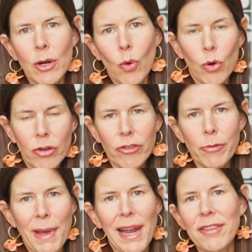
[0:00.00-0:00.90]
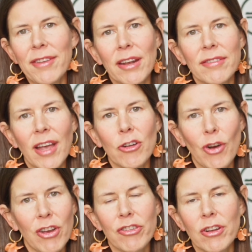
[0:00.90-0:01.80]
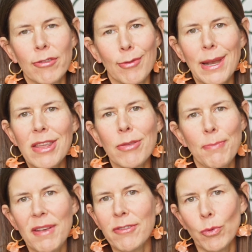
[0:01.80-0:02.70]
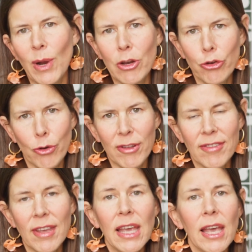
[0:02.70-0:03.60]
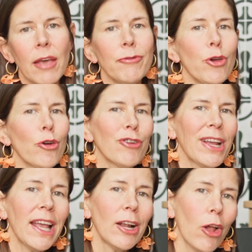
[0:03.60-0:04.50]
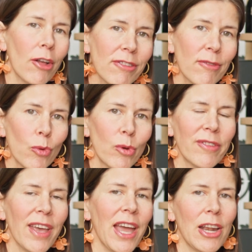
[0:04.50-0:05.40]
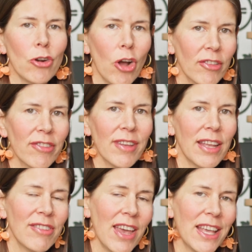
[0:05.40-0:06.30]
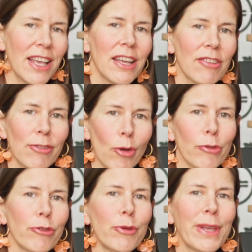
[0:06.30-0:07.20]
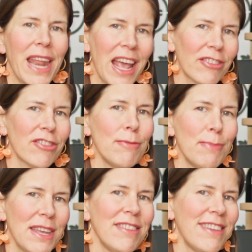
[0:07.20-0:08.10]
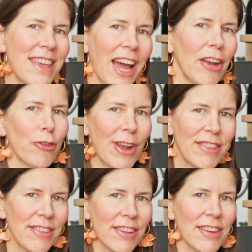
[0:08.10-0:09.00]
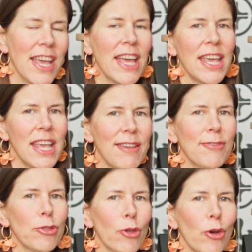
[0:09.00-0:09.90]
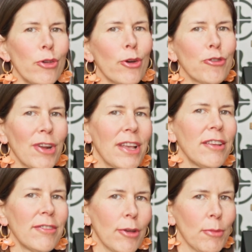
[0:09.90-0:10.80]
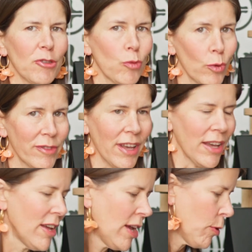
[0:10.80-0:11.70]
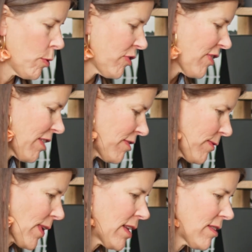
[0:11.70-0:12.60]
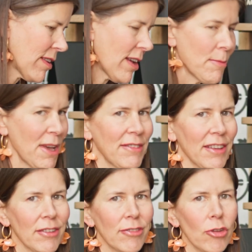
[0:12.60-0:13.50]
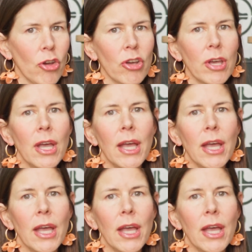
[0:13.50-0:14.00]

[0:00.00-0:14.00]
in order to balance out its hydration is really the best way to do it. If you're drinking lots of water and not taking in salts, you can actually be dehydrated, even though you're drinking so much water, which I just find amazing. So